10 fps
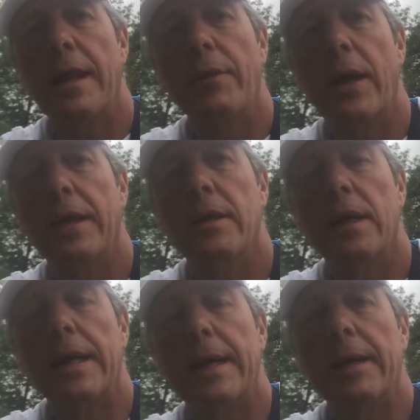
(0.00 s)
Anyway,
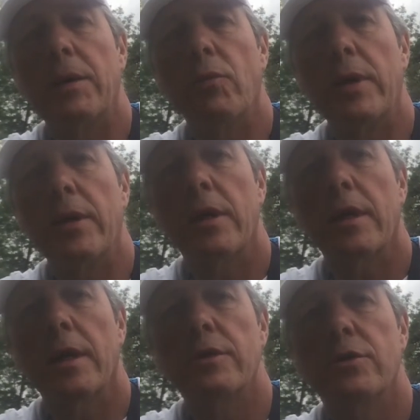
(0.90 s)
we
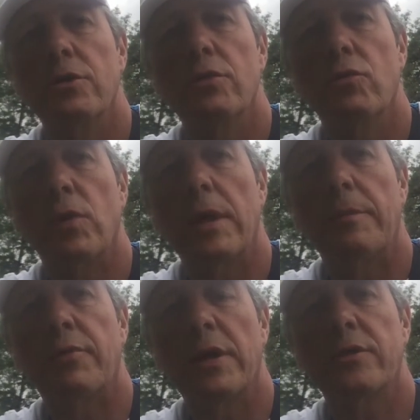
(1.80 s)
are going to
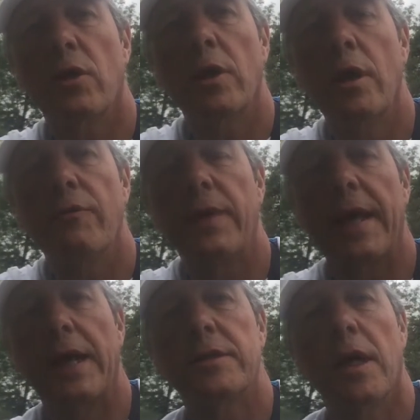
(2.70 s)
press on,
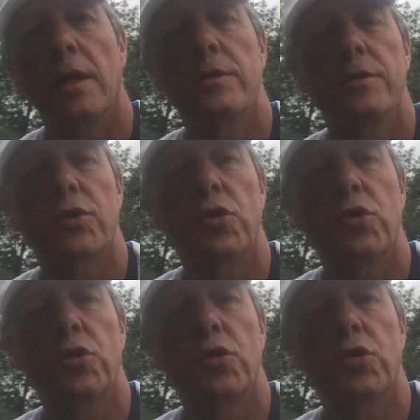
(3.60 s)
hopefully get done